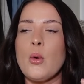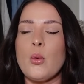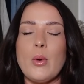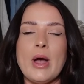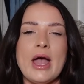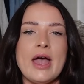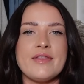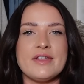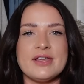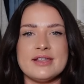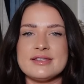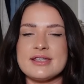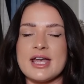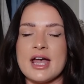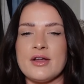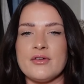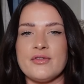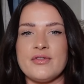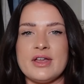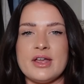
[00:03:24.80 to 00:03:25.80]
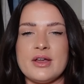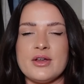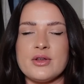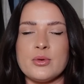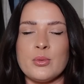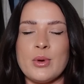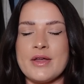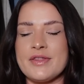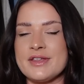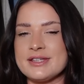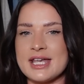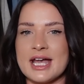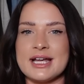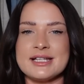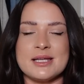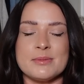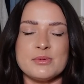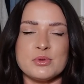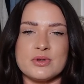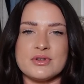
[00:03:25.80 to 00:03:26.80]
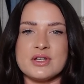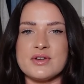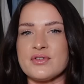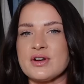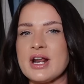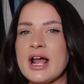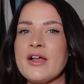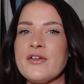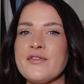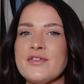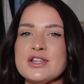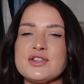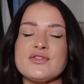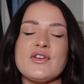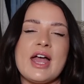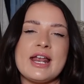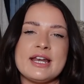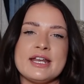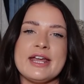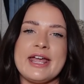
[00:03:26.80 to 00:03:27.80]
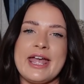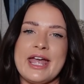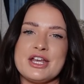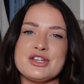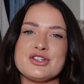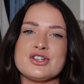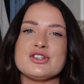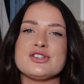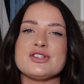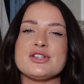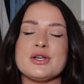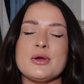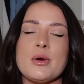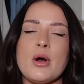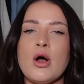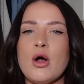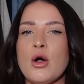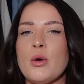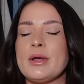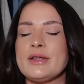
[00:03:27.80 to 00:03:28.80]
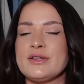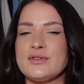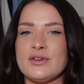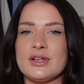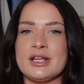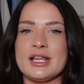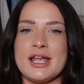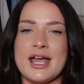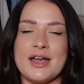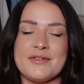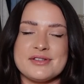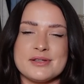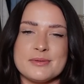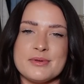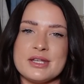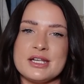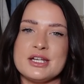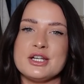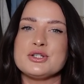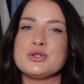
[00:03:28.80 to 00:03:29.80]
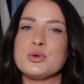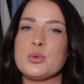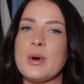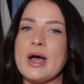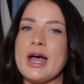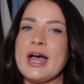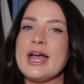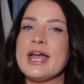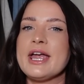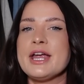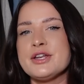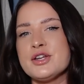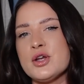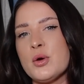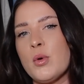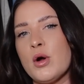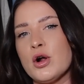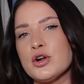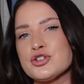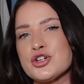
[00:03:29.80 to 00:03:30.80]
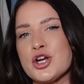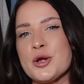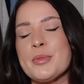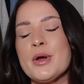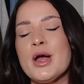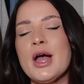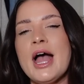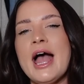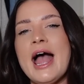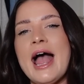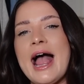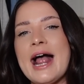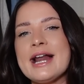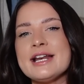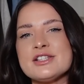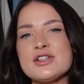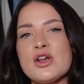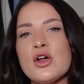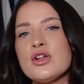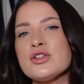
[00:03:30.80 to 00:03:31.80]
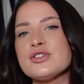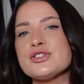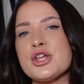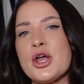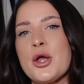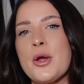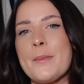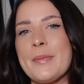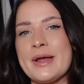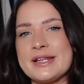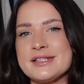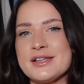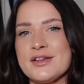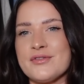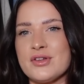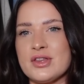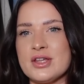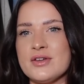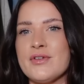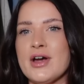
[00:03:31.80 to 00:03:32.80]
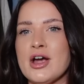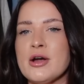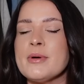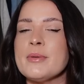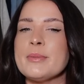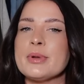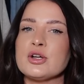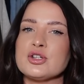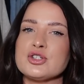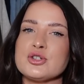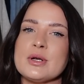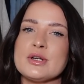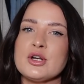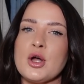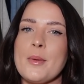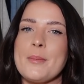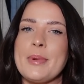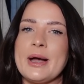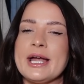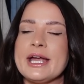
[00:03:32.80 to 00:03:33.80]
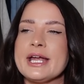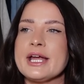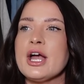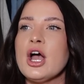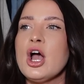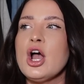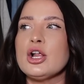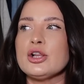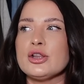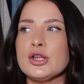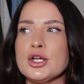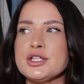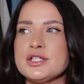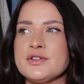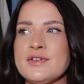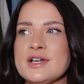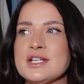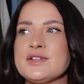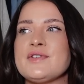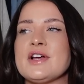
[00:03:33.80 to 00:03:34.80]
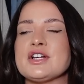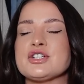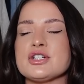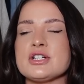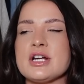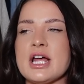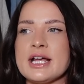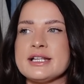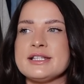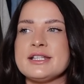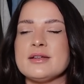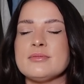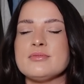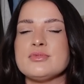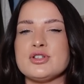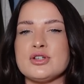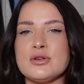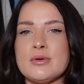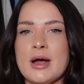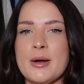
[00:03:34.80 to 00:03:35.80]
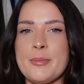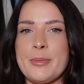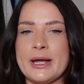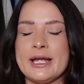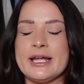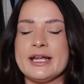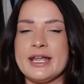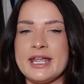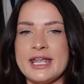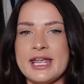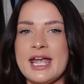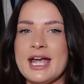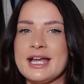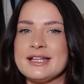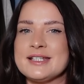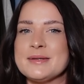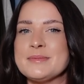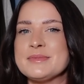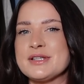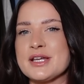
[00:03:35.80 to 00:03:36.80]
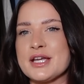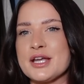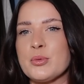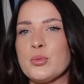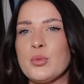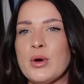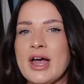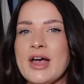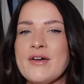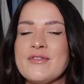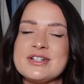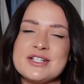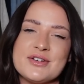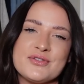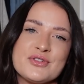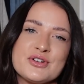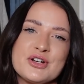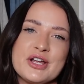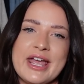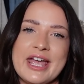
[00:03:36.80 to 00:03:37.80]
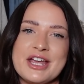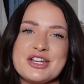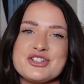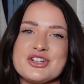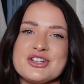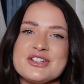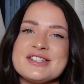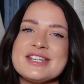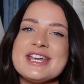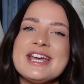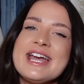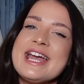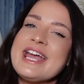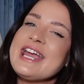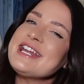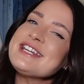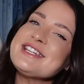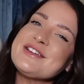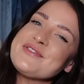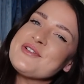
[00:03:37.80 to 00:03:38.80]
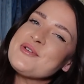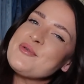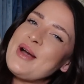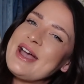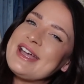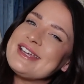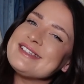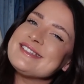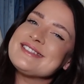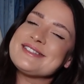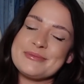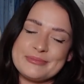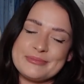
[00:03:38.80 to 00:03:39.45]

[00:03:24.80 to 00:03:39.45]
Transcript: wear these items with different outfits for any occasion, so you always feel like you have something to wear in your wardrobe. And it's also better for the environment because you are not buying loads of fast fashion items, you are buying key items that can wear for different occasions in different ways.